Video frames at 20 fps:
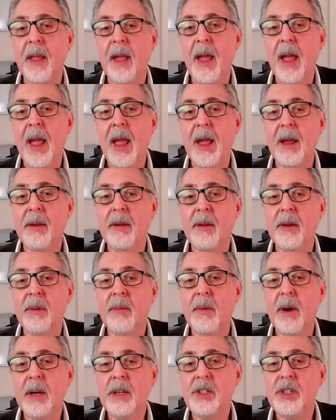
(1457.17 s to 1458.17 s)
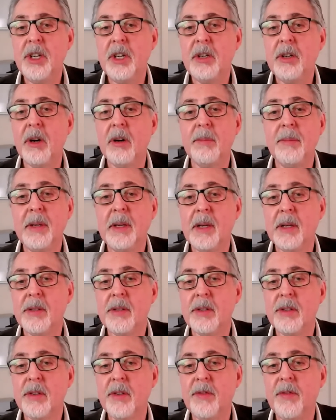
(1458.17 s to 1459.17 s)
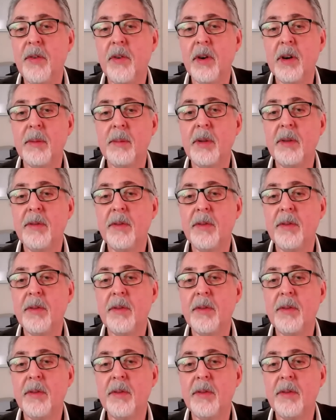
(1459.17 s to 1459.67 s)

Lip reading: And why Chico? Because it's affordable